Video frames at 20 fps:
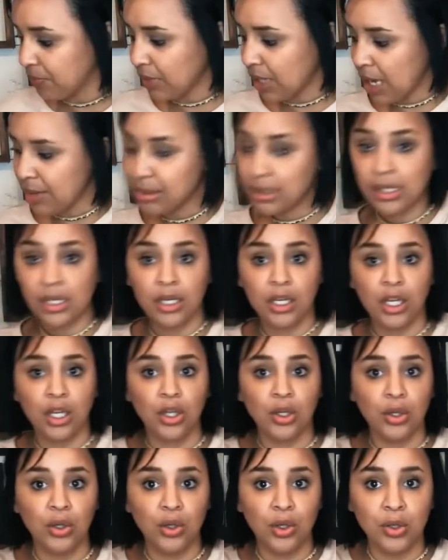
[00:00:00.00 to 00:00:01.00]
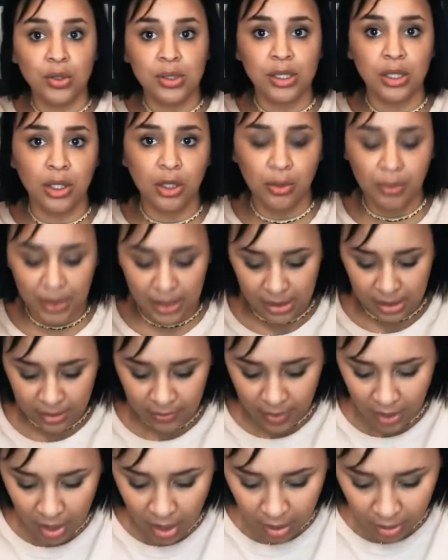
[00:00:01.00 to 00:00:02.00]
I'm just gonna use a little piece
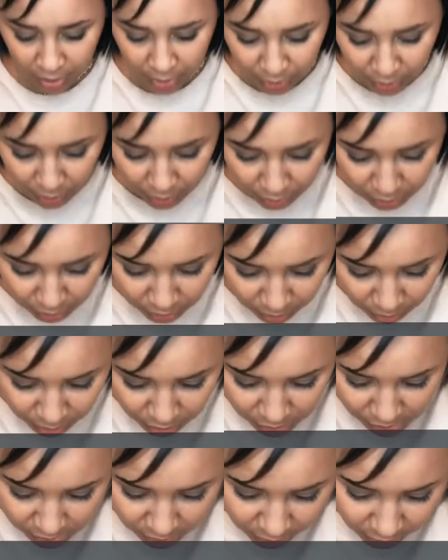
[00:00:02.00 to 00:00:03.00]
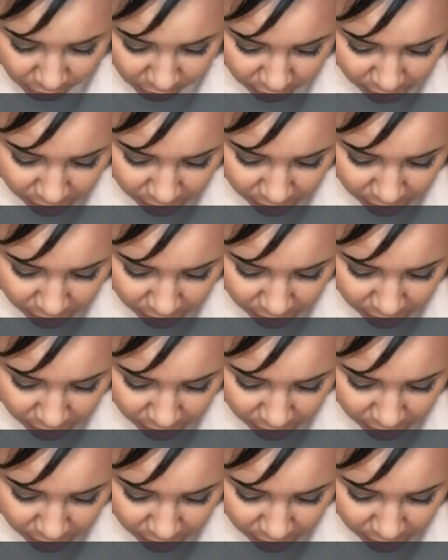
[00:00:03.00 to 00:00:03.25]
of the hot glue, just a little